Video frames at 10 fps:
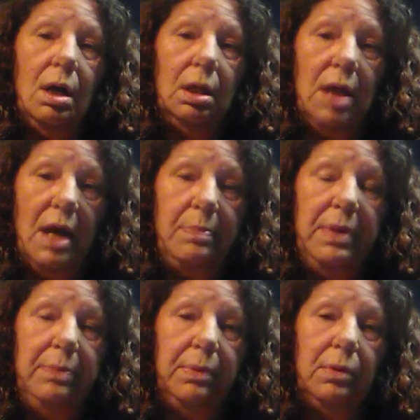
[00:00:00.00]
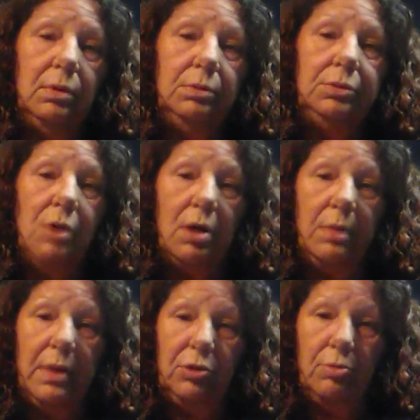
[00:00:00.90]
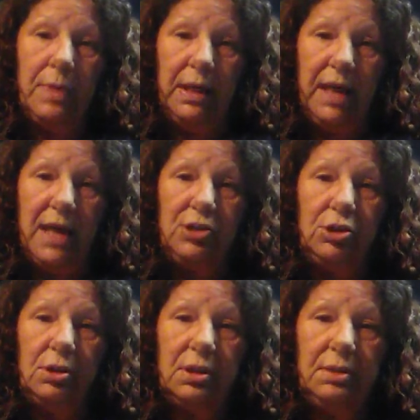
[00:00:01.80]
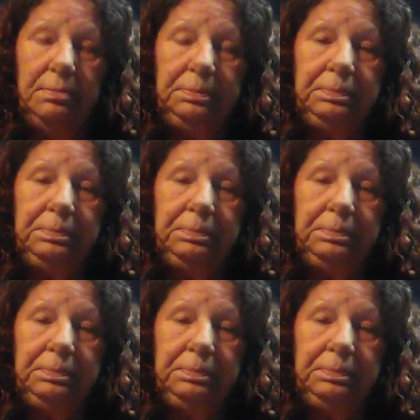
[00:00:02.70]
a lot of people talk about their medications.